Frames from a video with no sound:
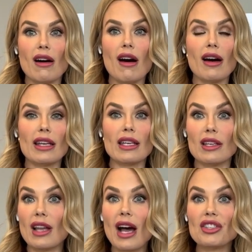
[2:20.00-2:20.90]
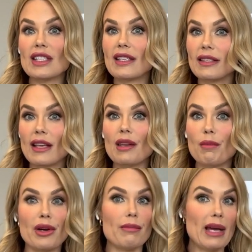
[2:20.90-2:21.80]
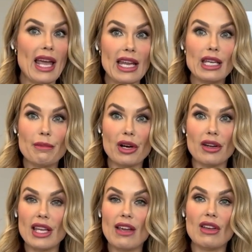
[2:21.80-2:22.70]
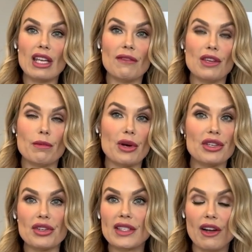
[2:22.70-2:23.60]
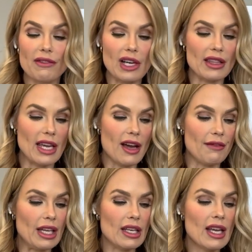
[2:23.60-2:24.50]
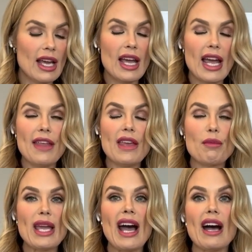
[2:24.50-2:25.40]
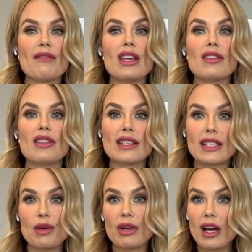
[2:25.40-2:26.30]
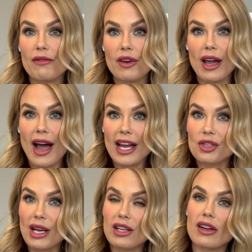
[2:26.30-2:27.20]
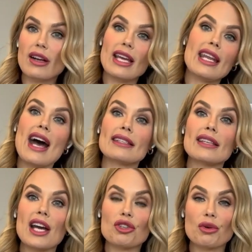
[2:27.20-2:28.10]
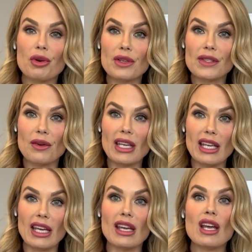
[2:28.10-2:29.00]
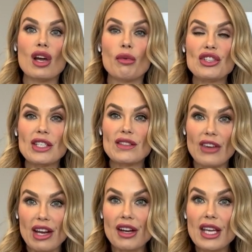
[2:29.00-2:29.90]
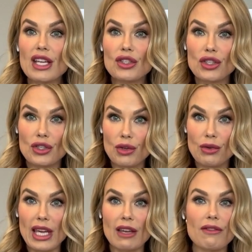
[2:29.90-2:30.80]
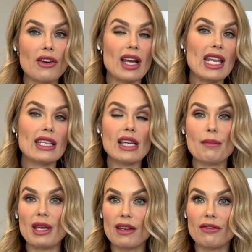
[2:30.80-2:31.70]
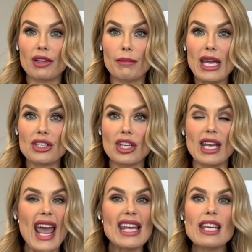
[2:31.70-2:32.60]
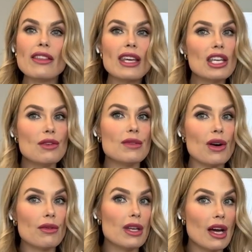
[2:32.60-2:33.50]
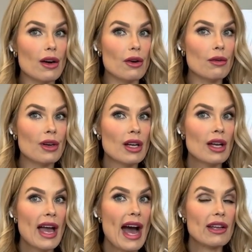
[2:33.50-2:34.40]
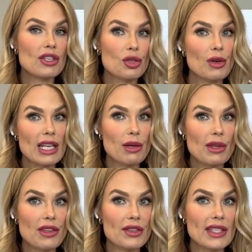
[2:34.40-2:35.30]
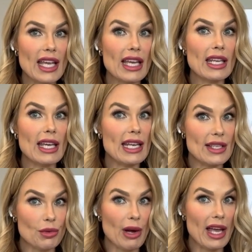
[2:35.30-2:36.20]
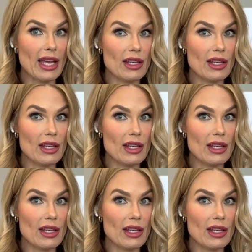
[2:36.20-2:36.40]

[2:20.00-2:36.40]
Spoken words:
on not just a sunburn, but any burn, even if you burn yourself on the oven. And then we have the Skin Recovery Hydrator. It has hydrocortisone in it, which is very soothing for any type of inflammation. Anything you don't know how to treat it with your skin and it's red